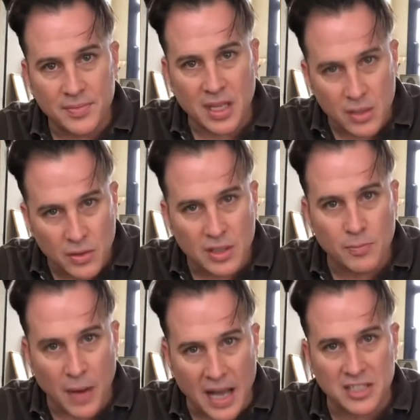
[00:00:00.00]
that you
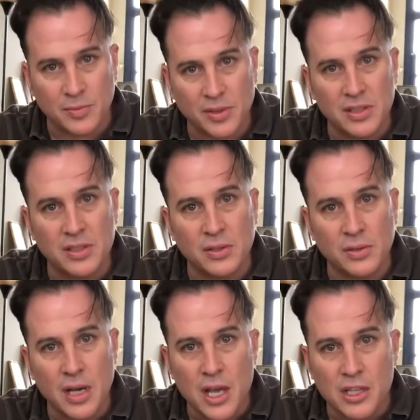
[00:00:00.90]
can possibly
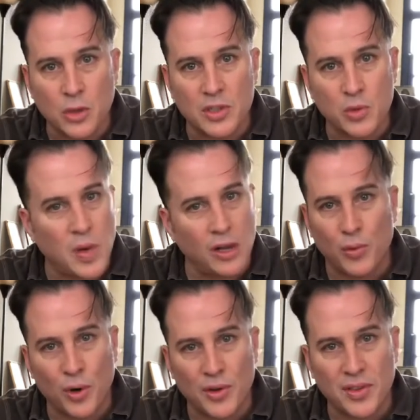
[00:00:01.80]
do. So it's
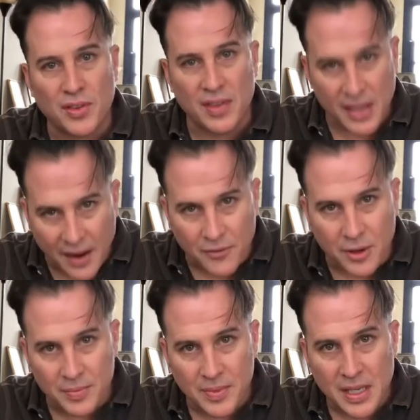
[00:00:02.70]
well worth the effort.